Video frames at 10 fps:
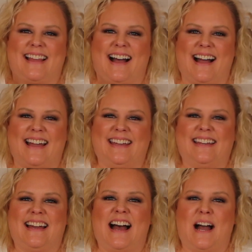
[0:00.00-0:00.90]

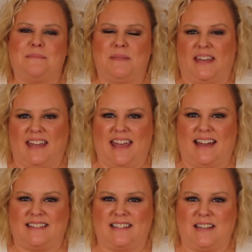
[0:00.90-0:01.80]
Hi, I'm Mickie
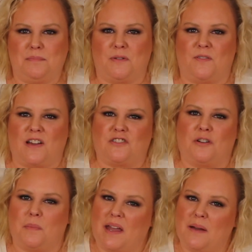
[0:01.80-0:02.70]
Hanson,
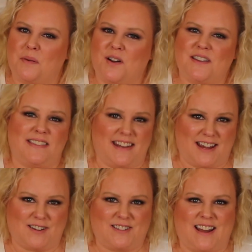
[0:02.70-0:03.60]
professional makeup artist and
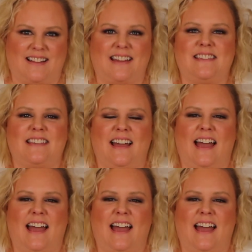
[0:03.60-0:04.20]
hairstylist,